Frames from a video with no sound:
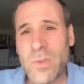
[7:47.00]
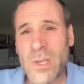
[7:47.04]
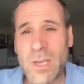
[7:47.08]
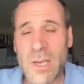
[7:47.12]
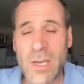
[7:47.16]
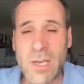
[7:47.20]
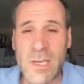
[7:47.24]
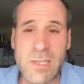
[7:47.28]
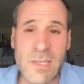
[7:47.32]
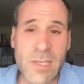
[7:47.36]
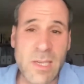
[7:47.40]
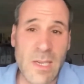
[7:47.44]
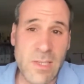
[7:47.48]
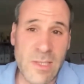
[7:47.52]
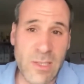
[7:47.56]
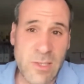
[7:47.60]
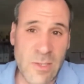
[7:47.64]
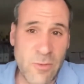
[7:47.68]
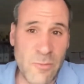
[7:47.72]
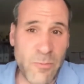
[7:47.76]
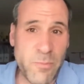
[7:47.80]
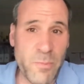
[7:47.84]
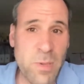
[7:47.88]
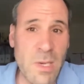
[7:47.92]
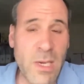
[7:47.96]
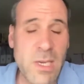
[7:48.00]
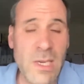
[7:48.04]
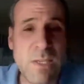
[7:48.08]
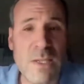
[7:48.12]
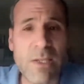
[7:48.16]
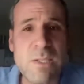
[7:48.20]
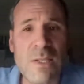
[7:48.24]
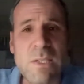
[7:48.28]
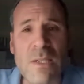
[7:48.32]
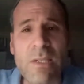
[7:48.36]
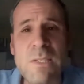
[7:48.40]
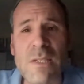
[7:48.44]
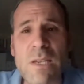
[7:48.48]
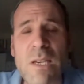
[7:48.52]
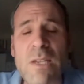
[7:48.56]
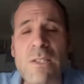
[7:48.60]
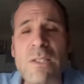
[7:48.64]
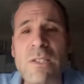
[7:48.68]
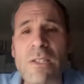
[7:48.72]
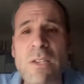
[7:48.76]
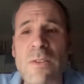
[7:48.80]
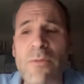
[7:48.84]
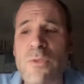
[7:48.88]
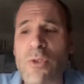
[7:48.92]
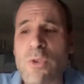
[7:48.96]
a sense of peace, a
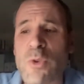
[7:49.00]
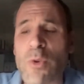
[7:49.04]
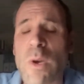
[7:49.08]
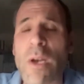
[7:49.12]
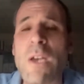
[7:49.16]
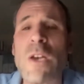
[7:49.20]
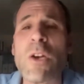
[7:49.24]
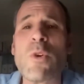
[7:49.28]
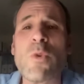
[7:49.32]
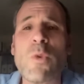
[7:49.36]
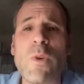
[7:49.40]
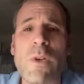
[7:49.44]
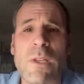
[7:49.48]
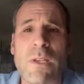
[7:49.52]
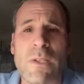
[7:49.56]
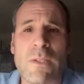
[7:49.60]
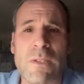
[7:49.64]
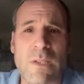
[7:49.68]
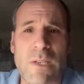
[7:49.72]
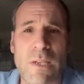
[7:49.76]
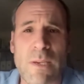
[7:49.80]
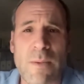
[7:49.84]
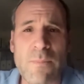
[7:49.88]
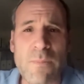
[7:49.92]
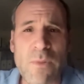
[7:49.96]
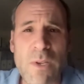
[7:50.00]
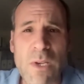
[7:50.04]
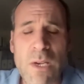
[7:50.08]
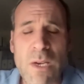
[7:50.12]
sense of tranquility,